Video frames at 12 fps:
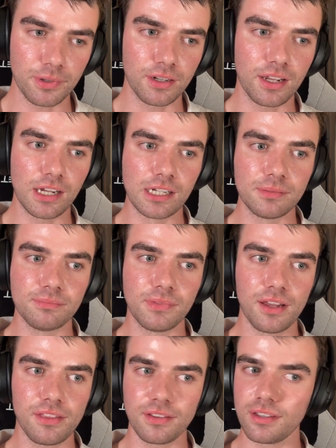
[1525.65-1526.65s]
but
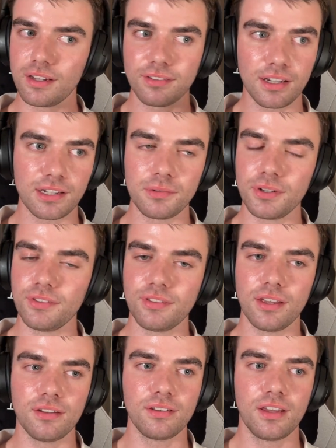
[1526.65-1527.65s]
I think that exactly what you
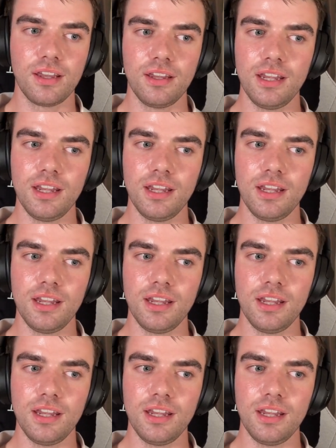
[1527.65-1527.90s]
said,